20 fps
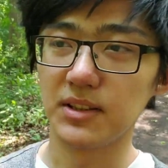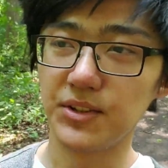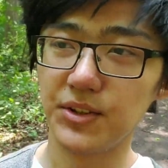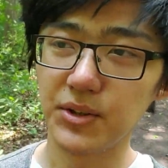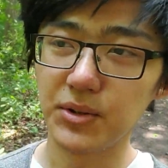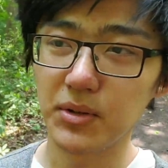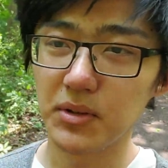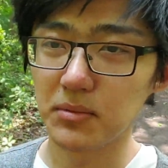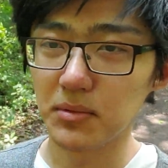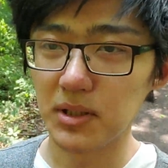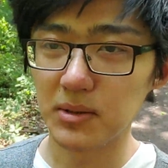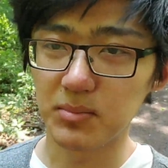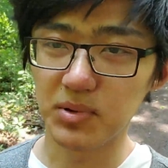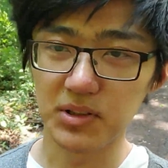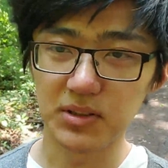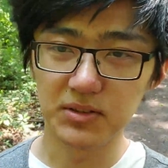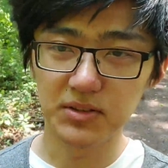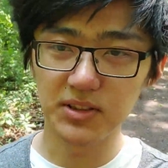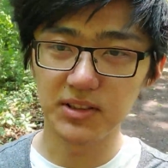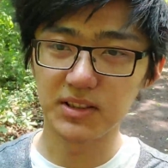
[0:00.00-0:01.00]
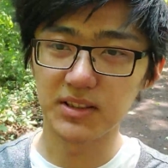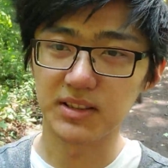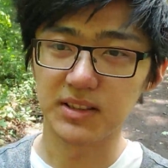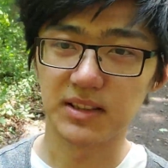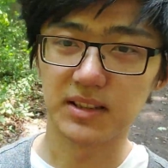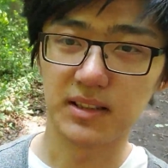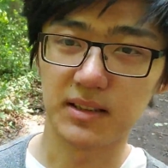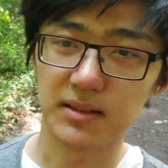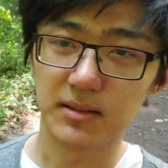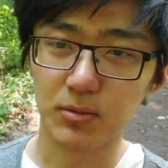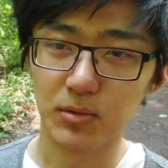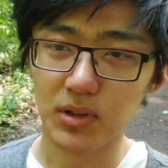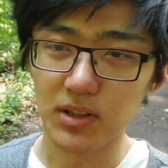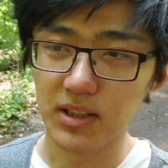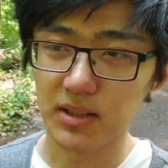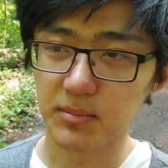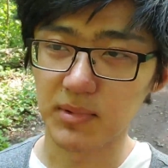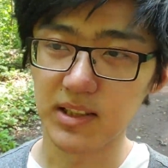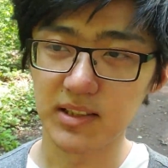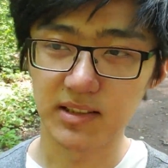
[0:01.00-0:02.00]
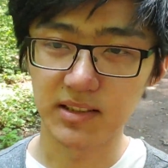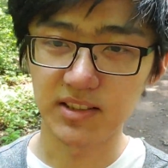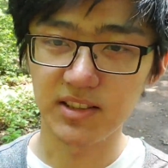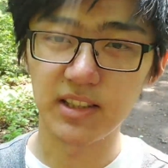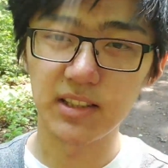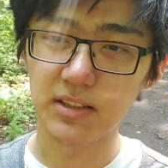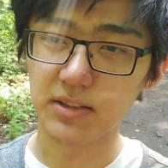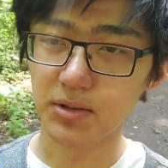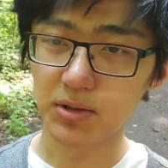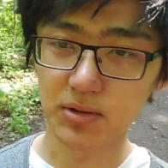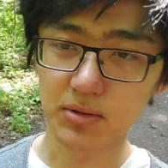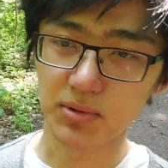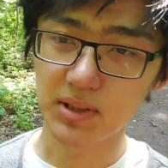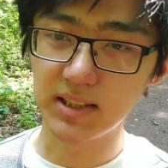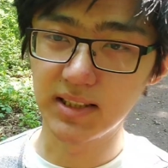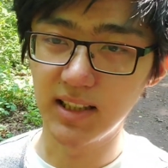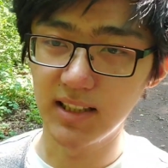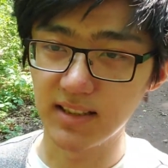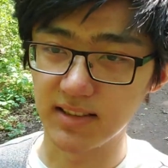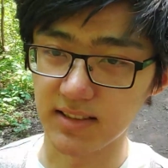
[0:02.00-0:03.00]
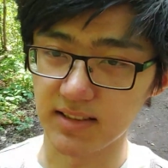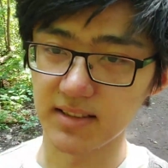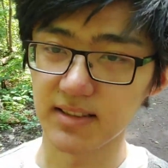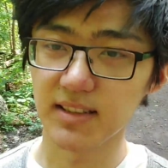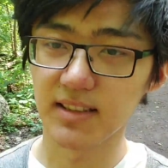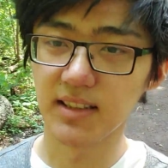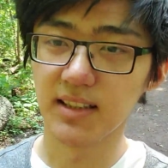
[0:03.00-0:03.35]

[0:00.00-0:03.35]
the newer one produces a warning message that the old one doesn't,